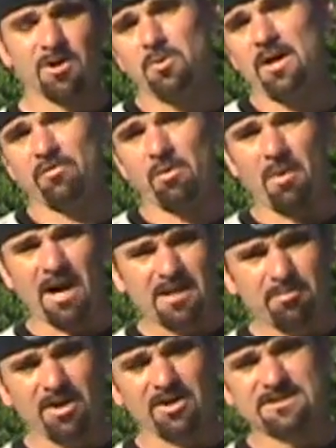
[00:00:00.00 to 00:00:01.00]
we have the
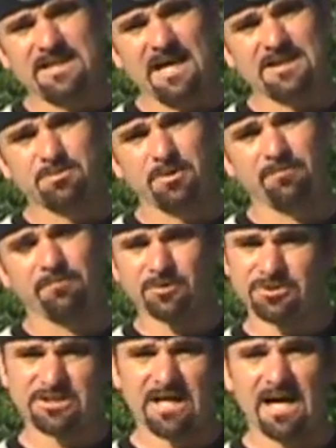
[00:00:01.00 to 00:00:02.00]
MightyMount attachment for
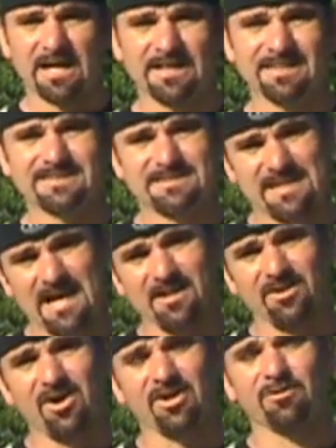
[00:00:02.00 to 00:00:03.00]
Scotty,
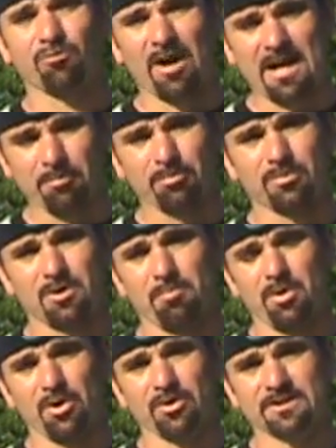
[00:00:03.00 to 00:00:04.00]
Talon, and Ram
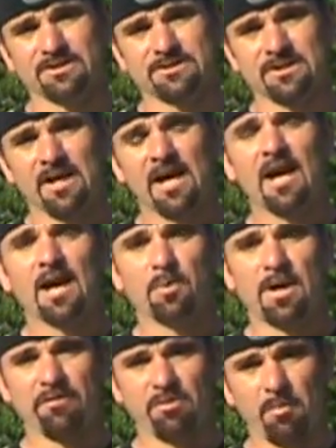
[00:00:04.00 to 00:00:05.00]
components, and
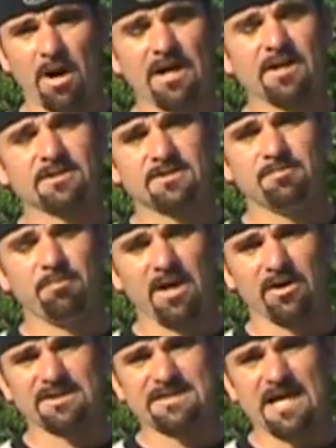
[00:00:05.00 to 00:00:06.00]
we have the
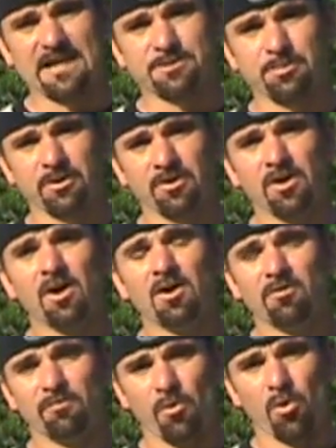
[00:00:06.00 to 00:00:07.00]
MightyMount attachment
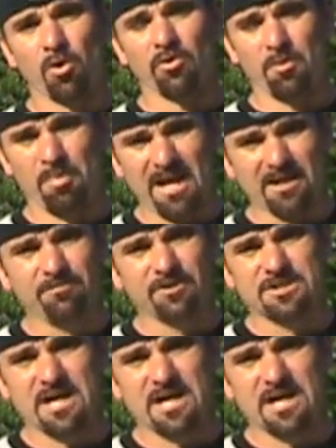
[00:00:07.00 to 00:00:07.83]
for the Pan.Fish